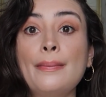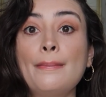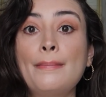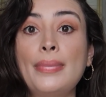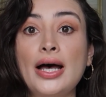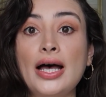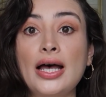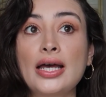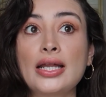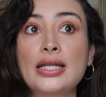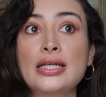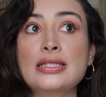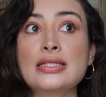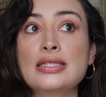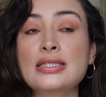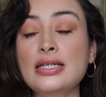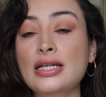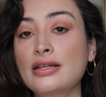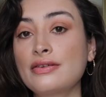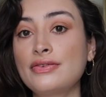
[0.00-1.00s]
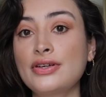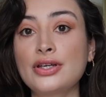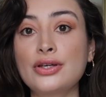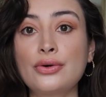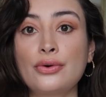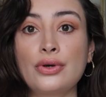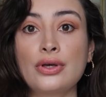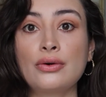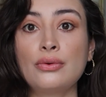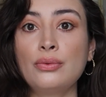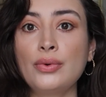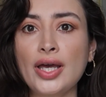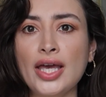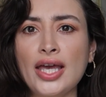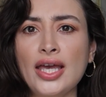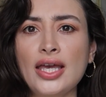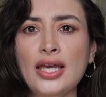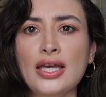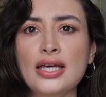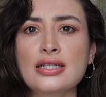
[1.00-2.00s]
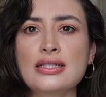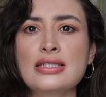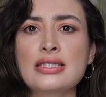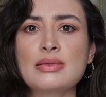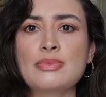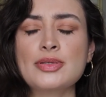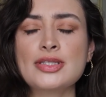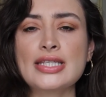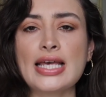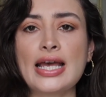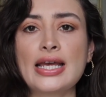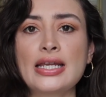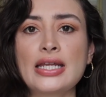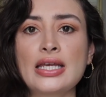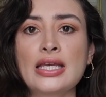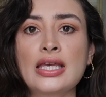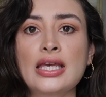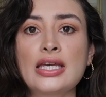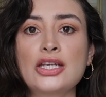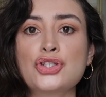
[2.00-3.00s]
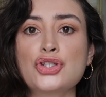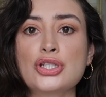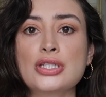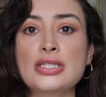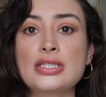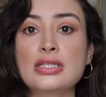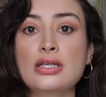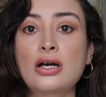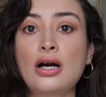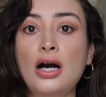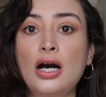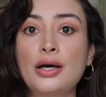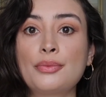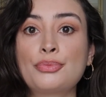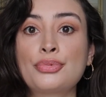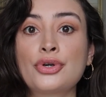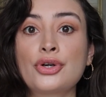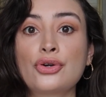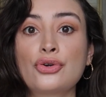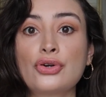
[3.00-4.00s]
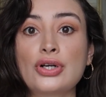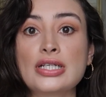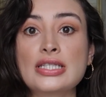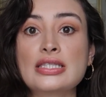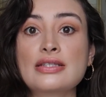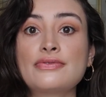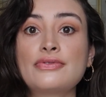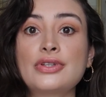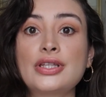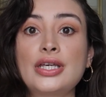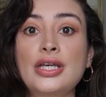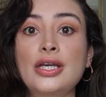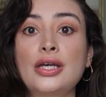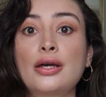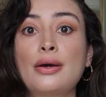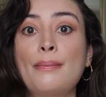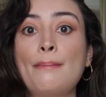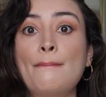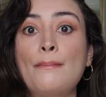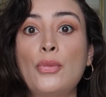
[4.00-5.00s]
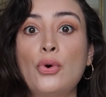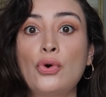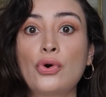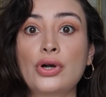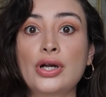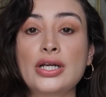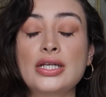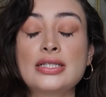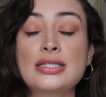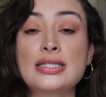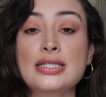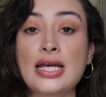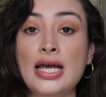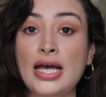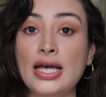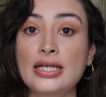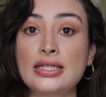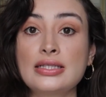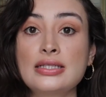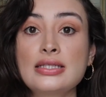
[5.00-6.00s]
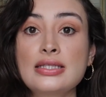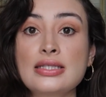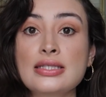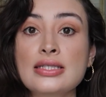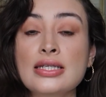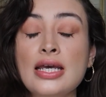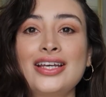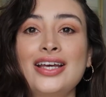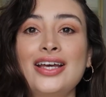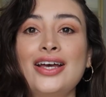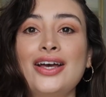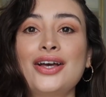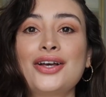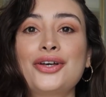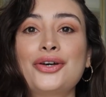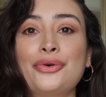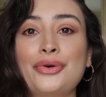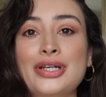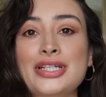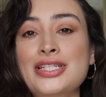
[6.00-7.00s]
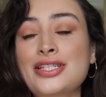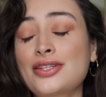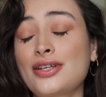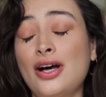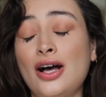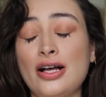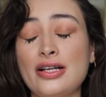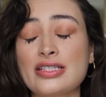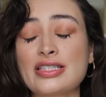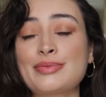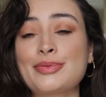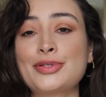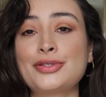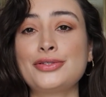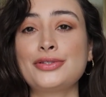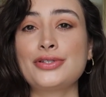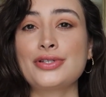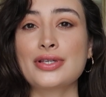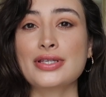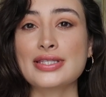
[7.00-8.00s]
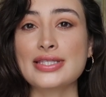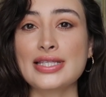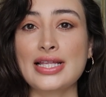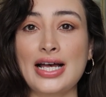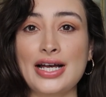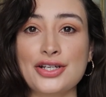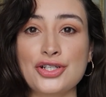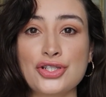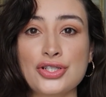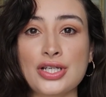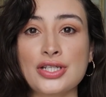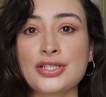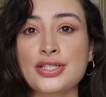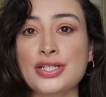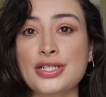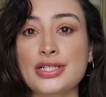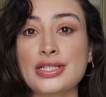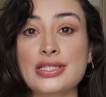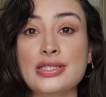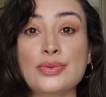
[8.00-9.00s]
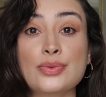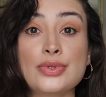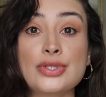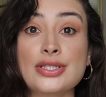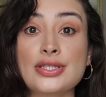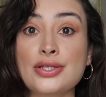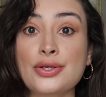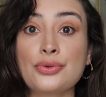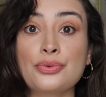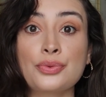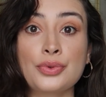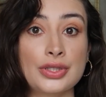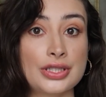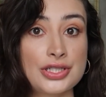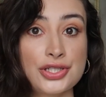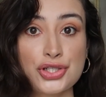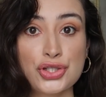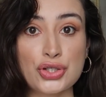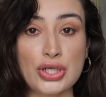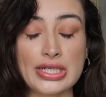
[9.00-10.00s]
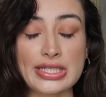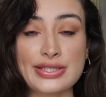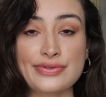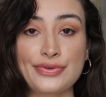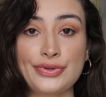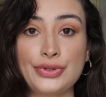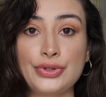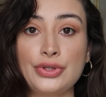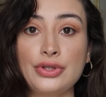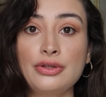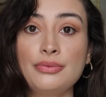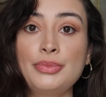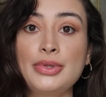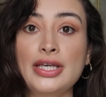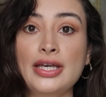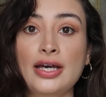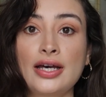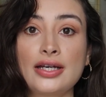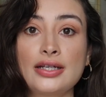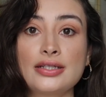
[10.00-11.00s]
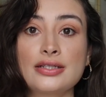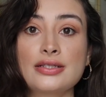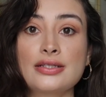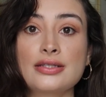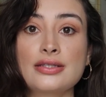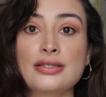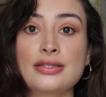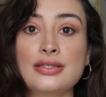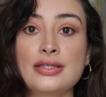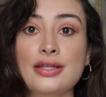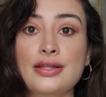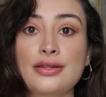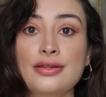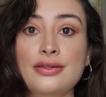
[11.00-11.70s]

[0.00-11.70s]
but instead of it going away and subsiding, it just got progressively more intense. Going to the hospital slash dentist was really stressful because